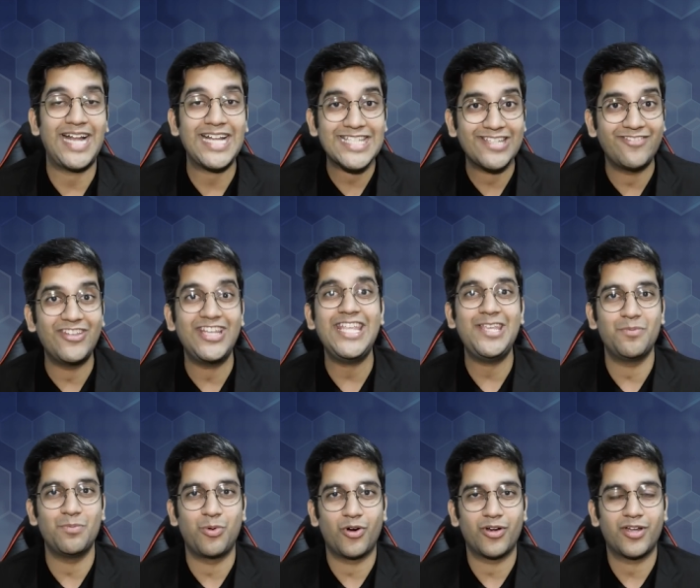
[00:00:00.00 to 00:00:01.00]
That's very
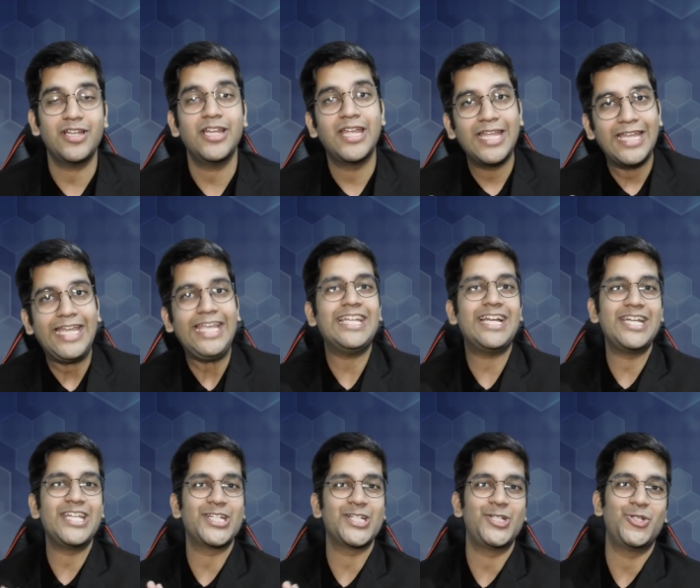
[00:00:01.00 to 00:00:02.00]
important in
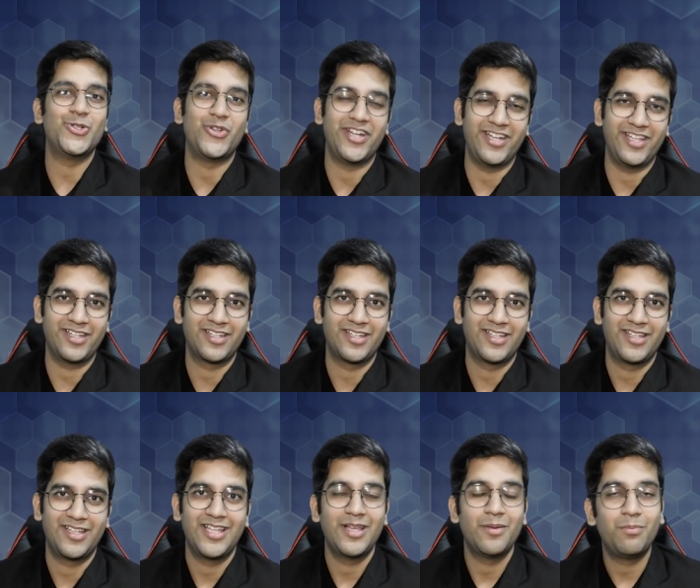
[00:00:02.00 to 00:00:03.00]
addition to reading.
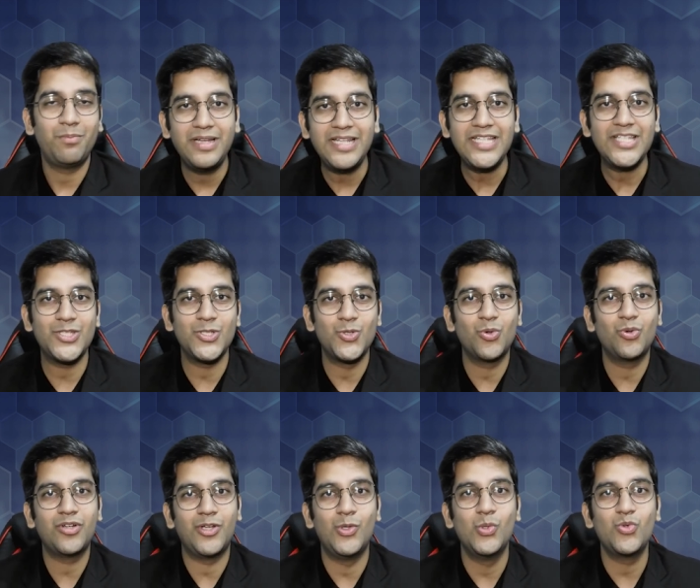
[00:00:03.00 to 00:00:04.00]
Please
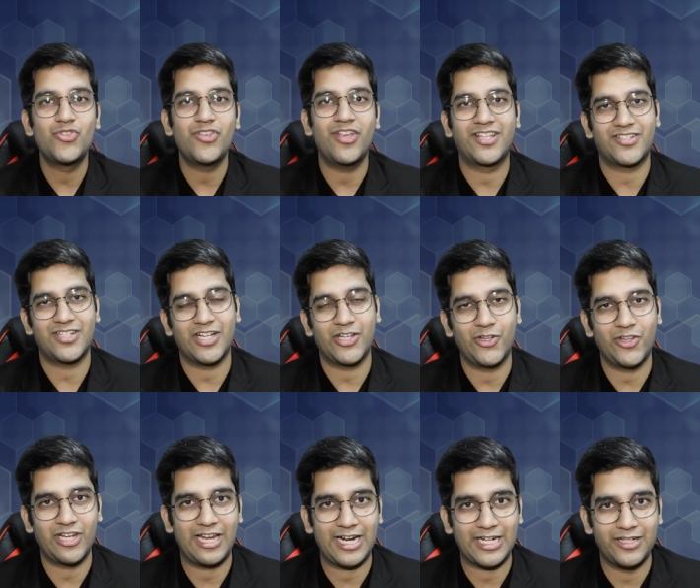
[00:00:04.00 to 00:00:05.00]
don't lose your
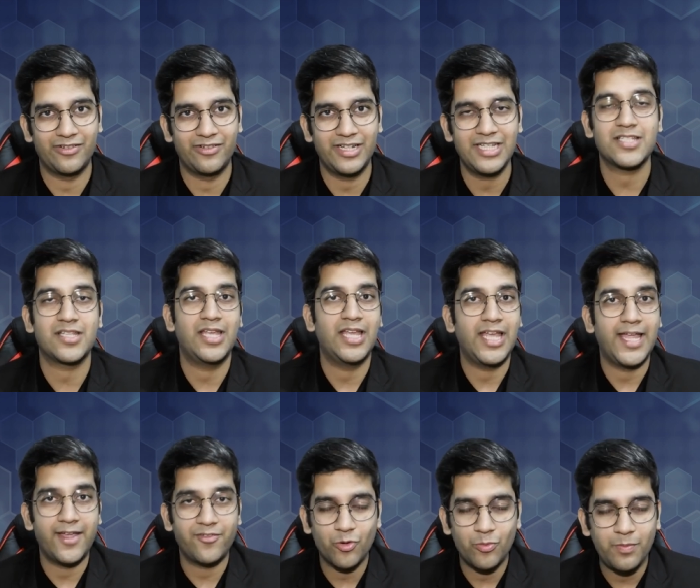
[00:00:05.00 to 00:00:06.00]
extracurricular activities.
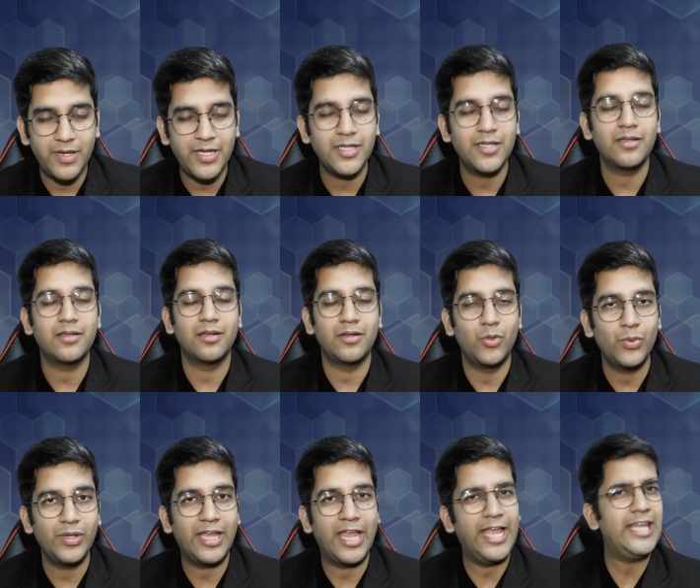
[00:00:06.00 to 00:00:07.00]
If you've been
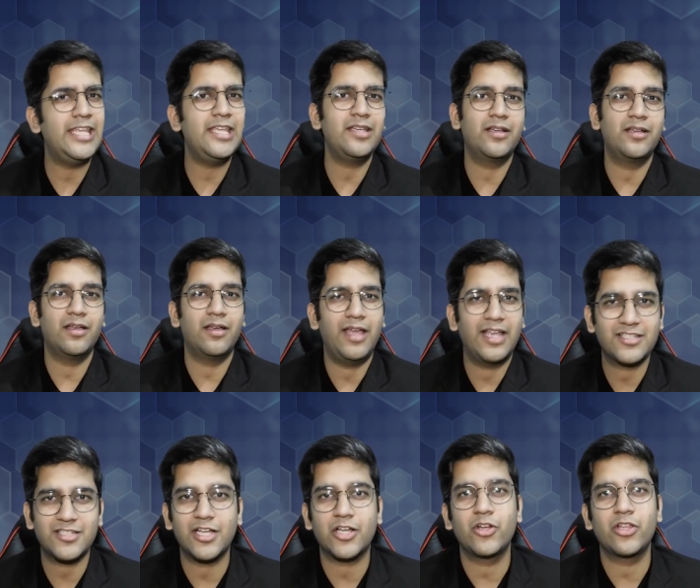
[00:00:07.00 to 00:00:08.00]
doing any
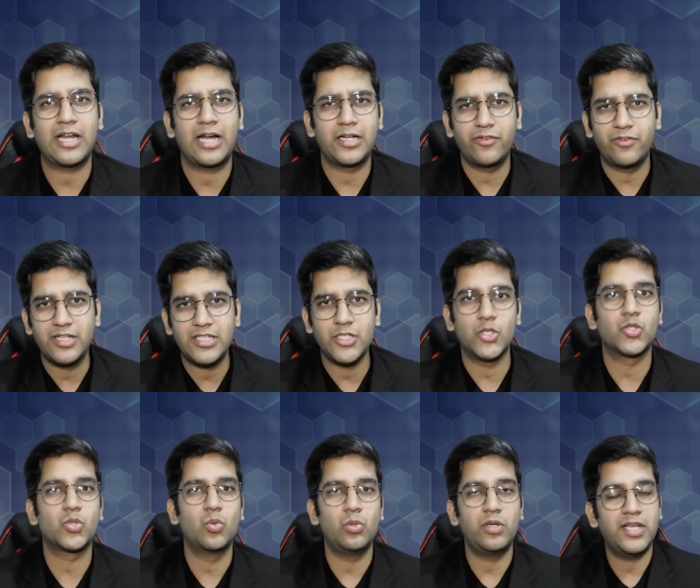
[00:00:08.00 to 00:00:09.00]
extracurricular activities in your
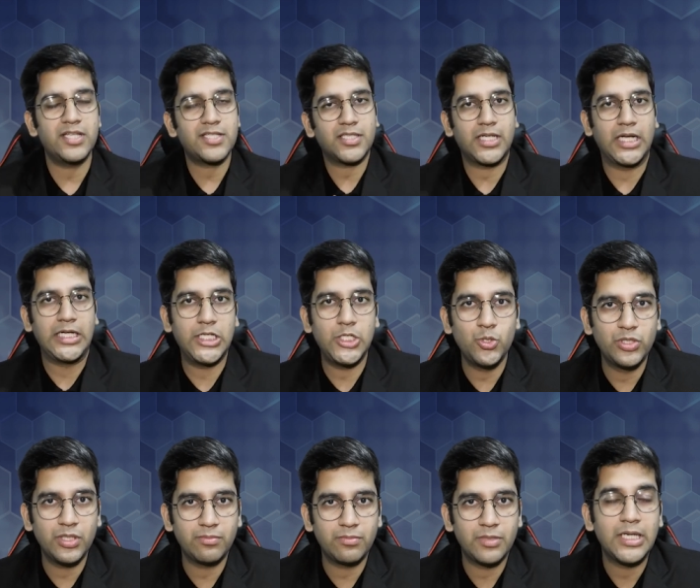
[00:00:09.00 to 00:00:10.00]
school days, continue
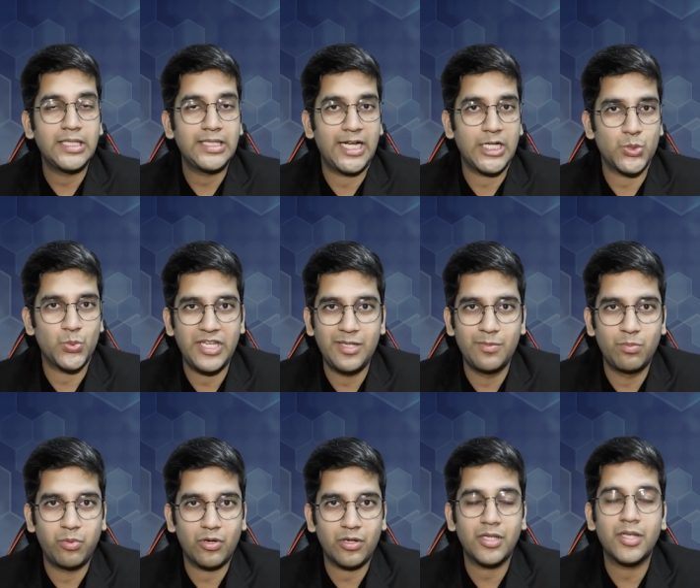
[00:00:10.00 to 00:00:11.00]
them. That's very
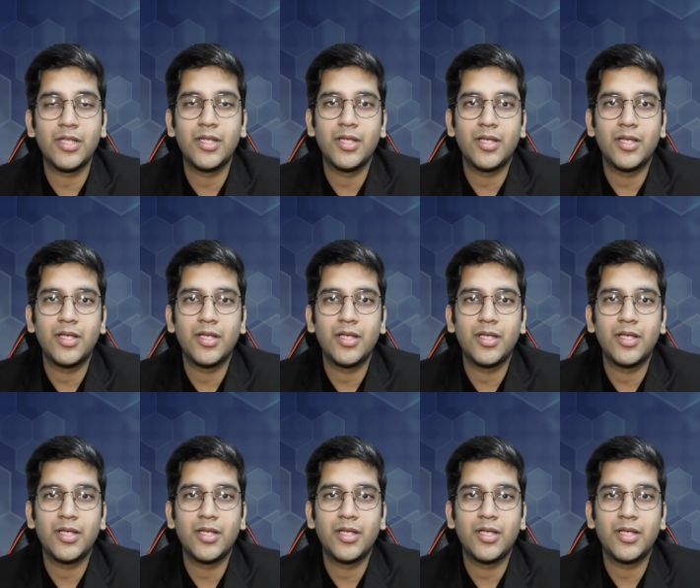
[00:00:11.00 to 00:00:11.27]
important.